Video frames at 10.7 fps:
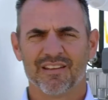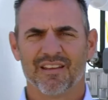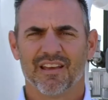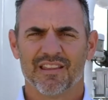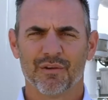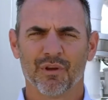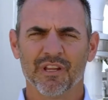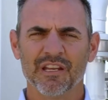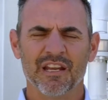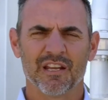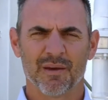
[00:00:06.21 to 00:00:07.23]
And they
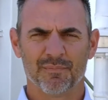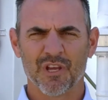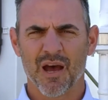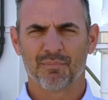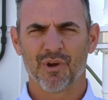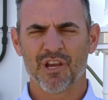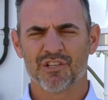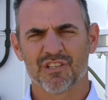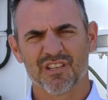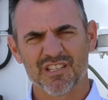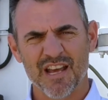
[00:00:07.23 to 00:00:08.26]
really needed to up the
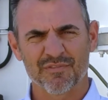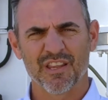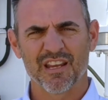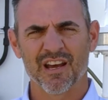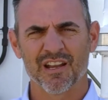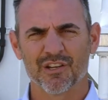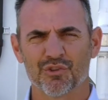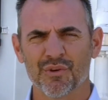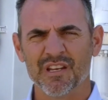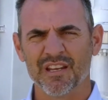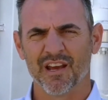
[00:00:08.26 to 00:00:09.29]
operations because after they cut a
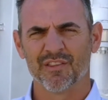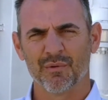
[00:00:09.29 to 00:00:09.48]
tree down,